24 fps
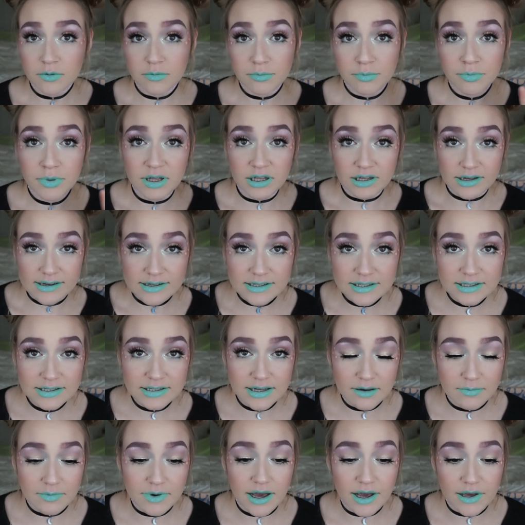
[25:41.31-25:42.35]
peace,
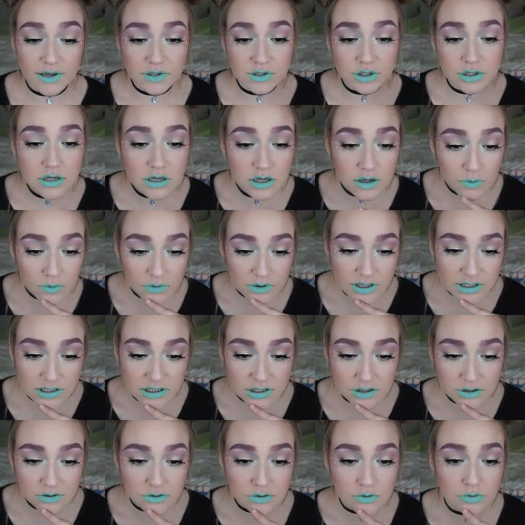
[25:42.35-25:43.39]
I'm actually going
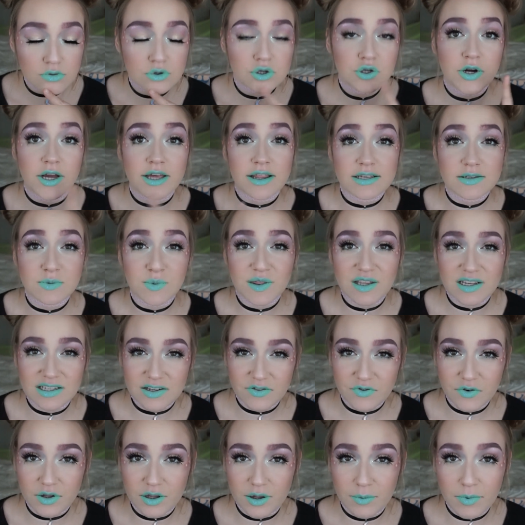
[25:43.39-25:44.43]
to try this with a
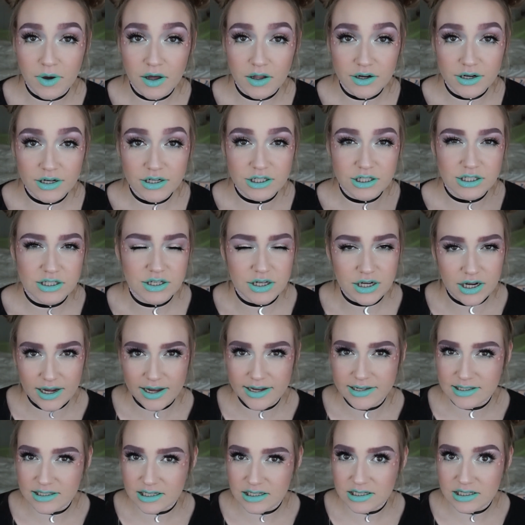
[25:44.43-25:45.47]
different lip color just so you
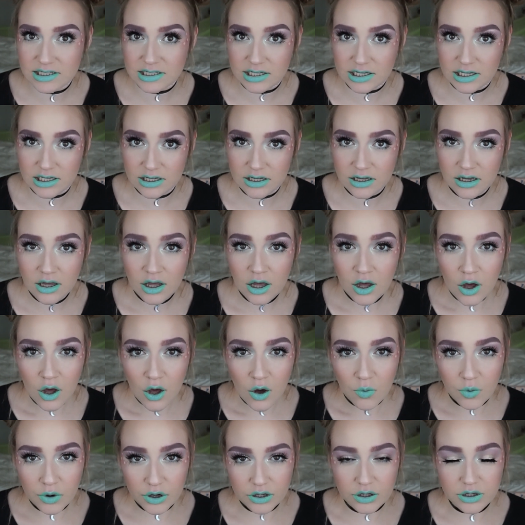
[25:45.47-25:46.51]
guys can see
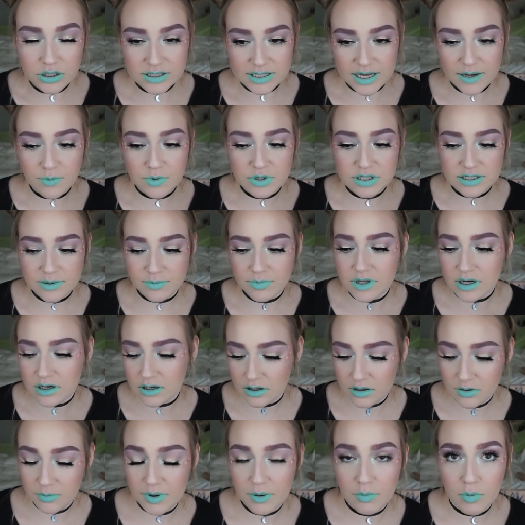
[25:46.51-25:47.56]
what it looks like with something a
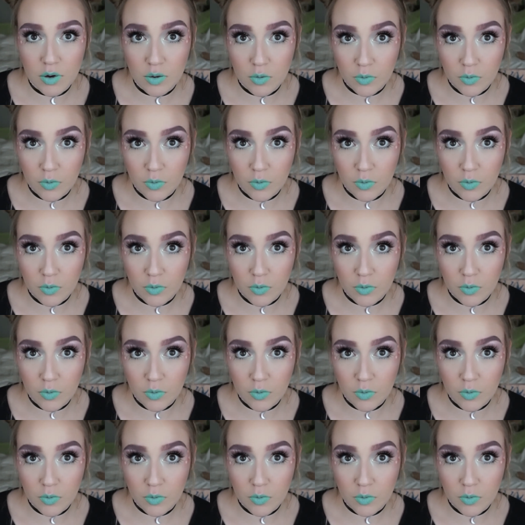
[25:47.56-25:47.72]
little bit more